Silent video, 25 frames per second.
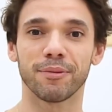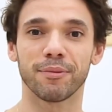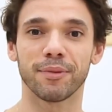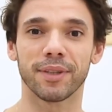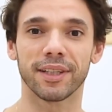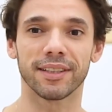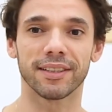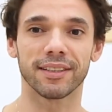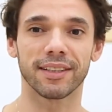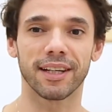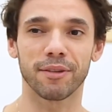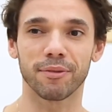
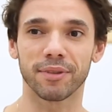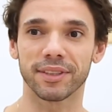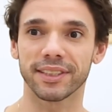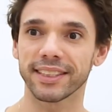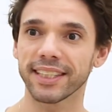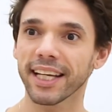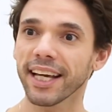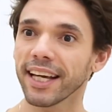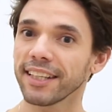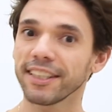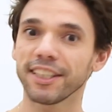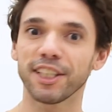when I was
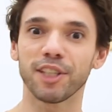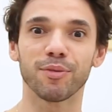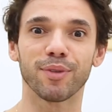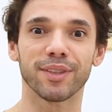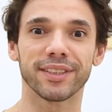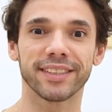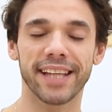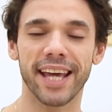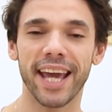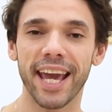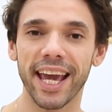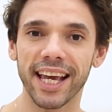10, he
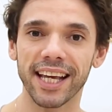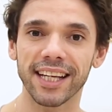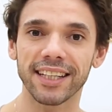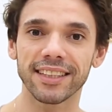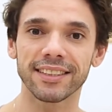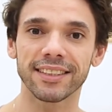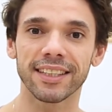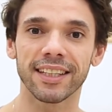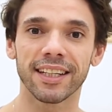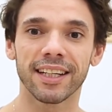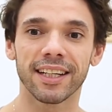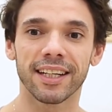was 8,
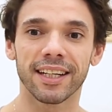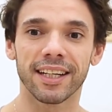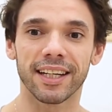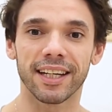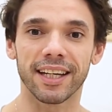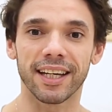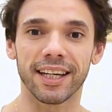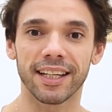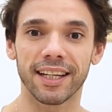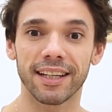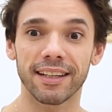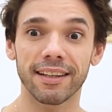
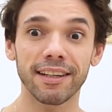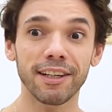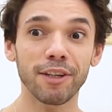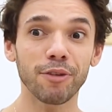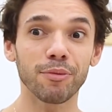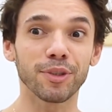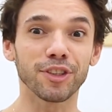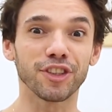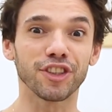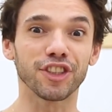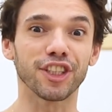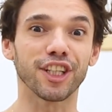and I think
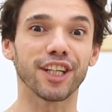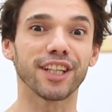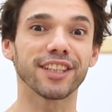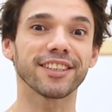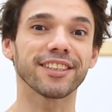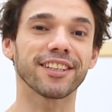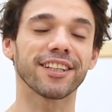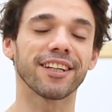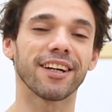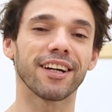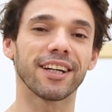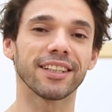we
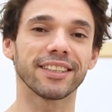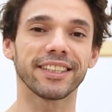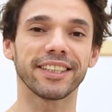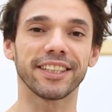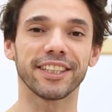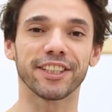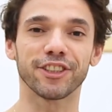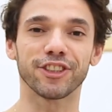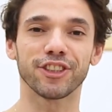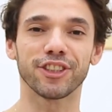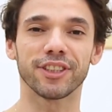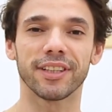just got
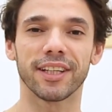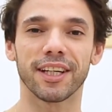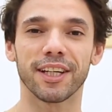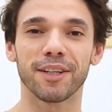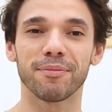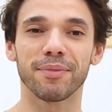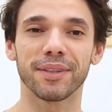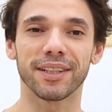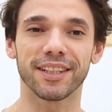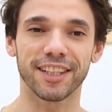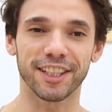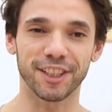here today
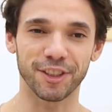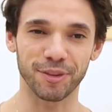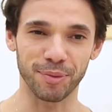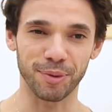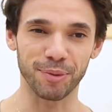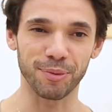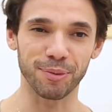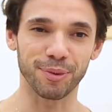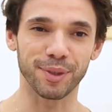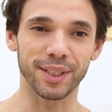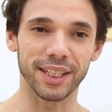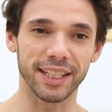because
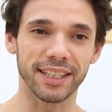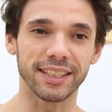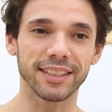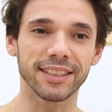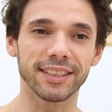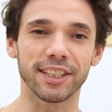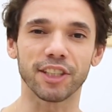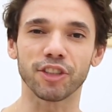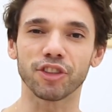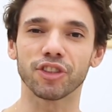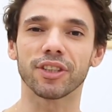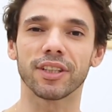we really
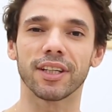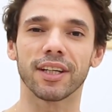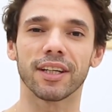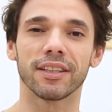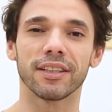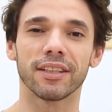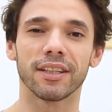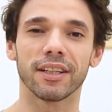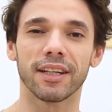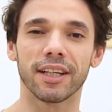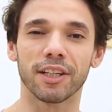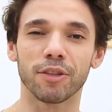stick
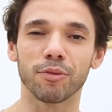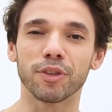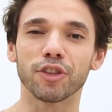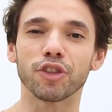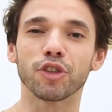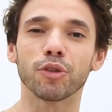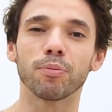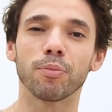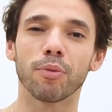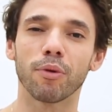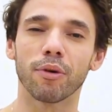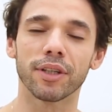together and we
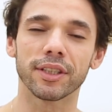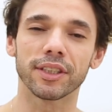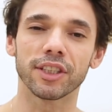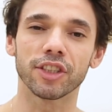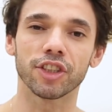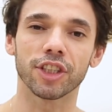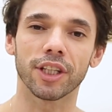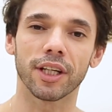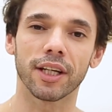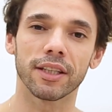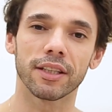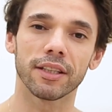support
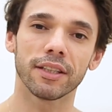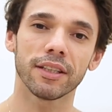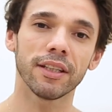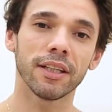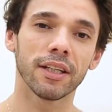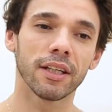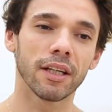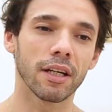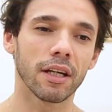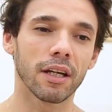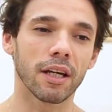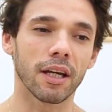each other.
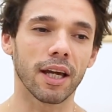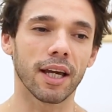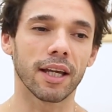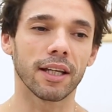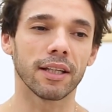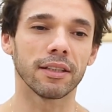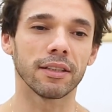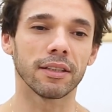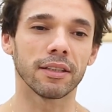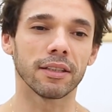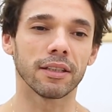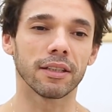
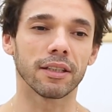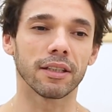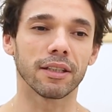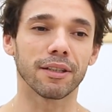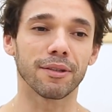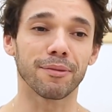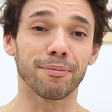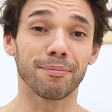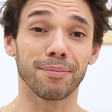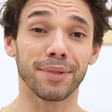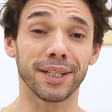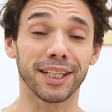And
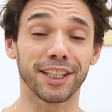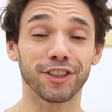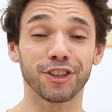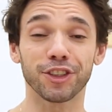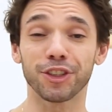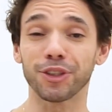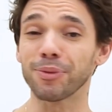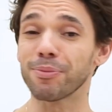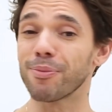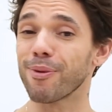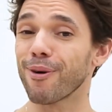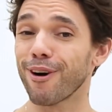being
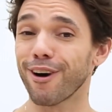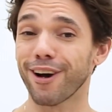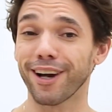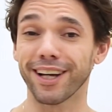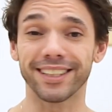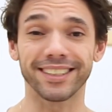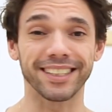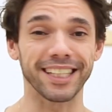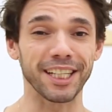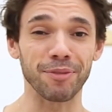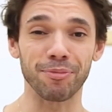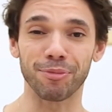two
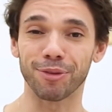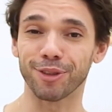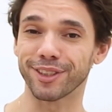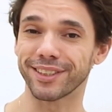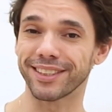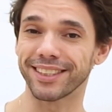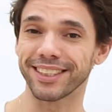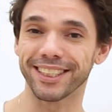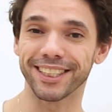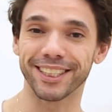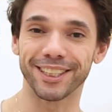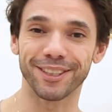boys in
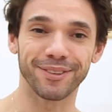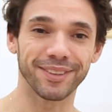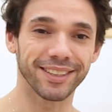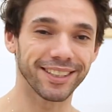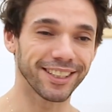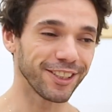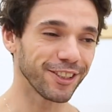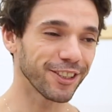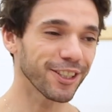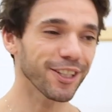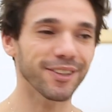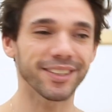Brazil,
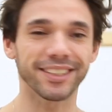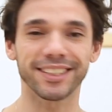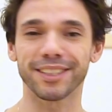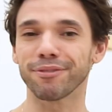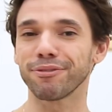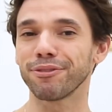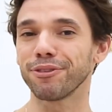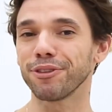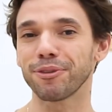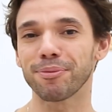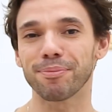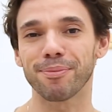you know, it's a
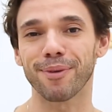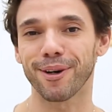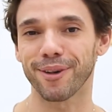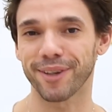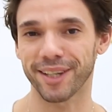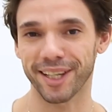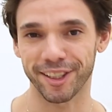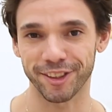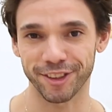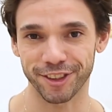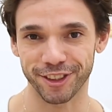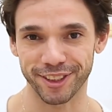football
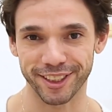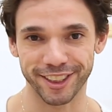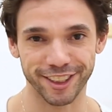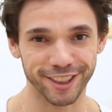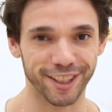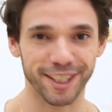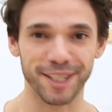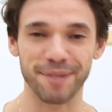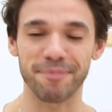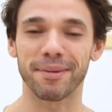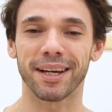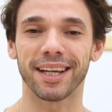country, it's
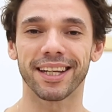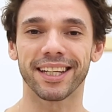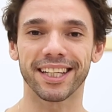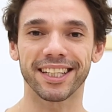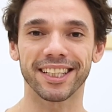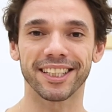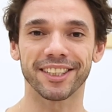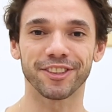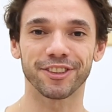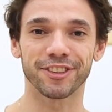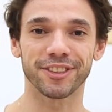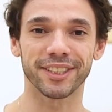not a ballet
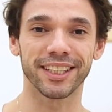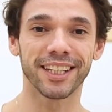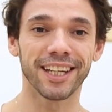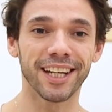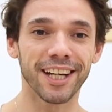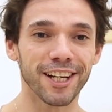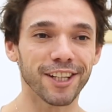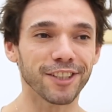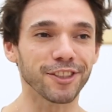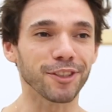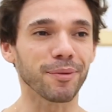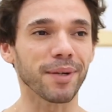country.
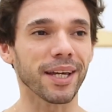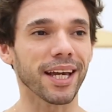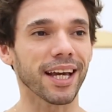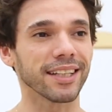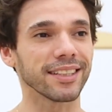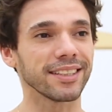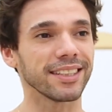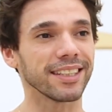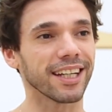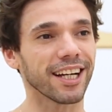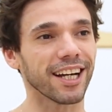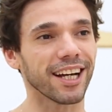So we
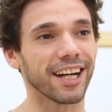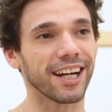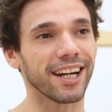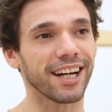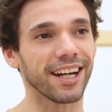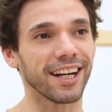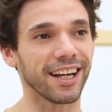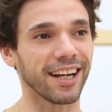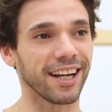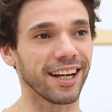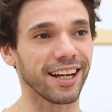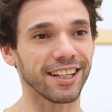had
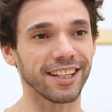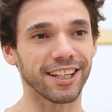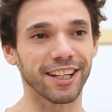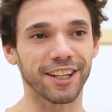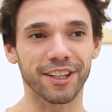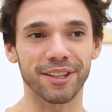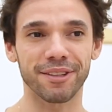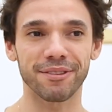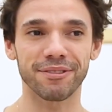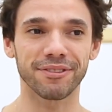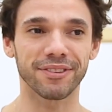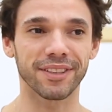a
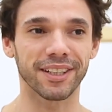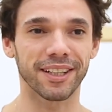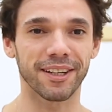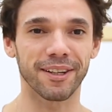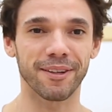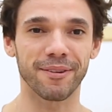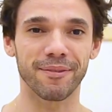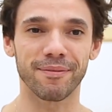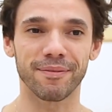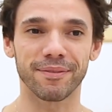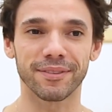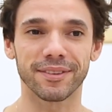lot of
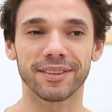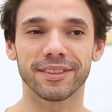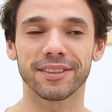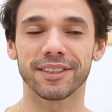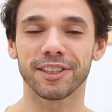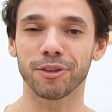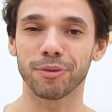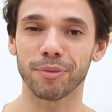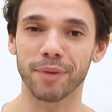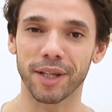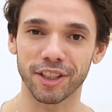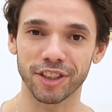
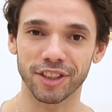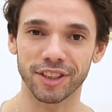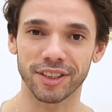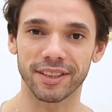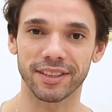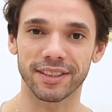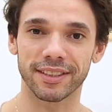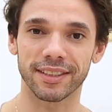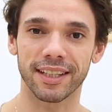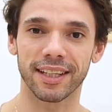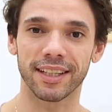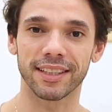
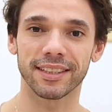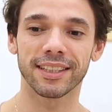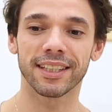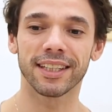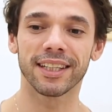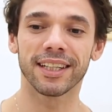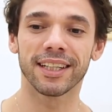situations that